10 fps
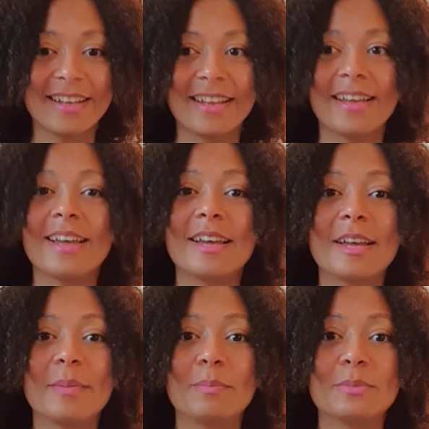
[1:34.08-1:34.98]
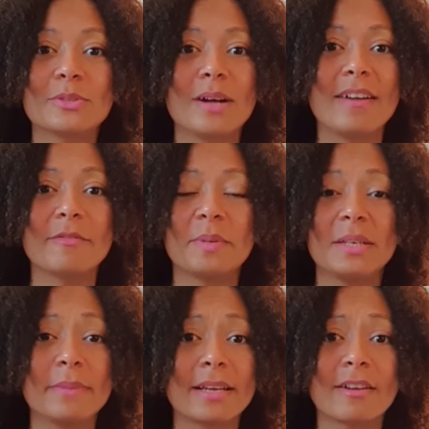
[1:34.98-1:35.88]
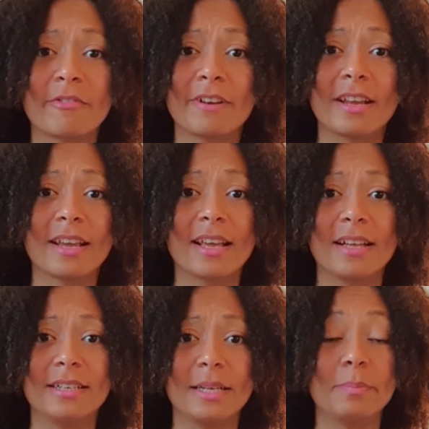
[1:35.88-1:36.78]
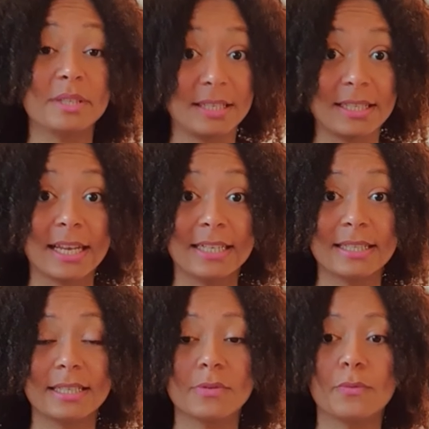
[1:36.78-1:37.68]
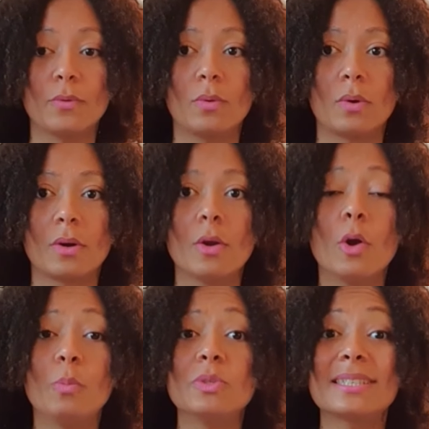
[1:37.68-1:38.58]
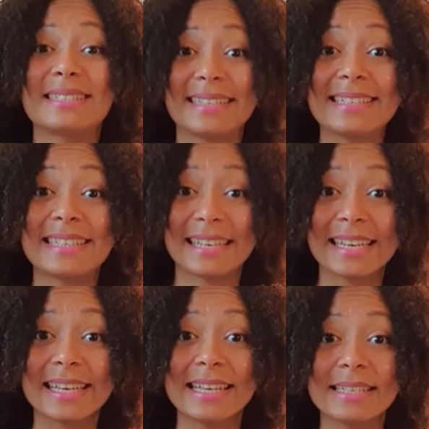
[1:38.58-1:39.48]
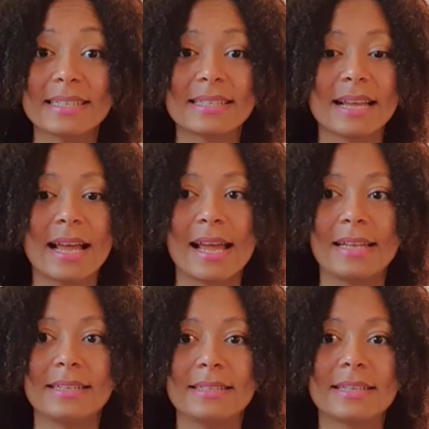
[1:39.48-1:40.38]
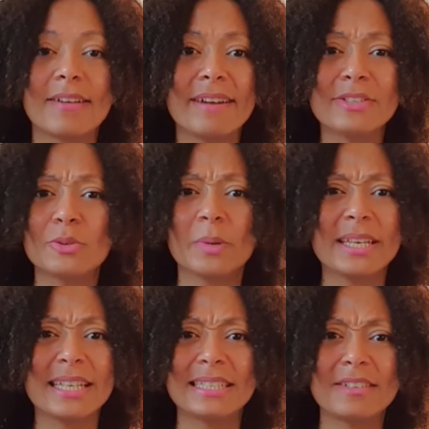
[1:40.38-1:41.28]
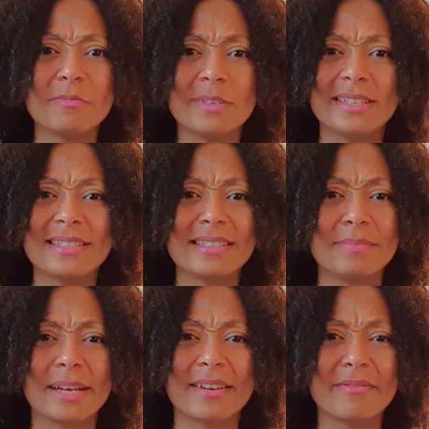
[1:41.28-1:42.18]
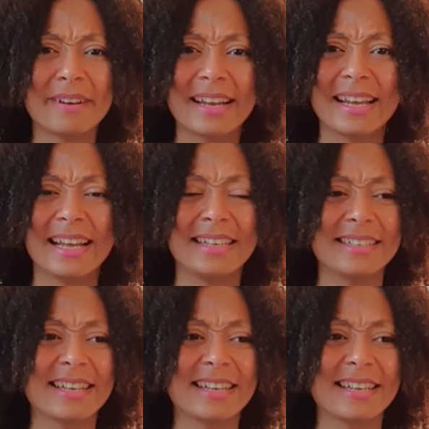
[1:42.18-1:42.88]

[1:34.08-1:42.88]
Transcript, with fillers: So I've been in my career in business analysis for almost 6 years, and I've had so many achievements in my career, and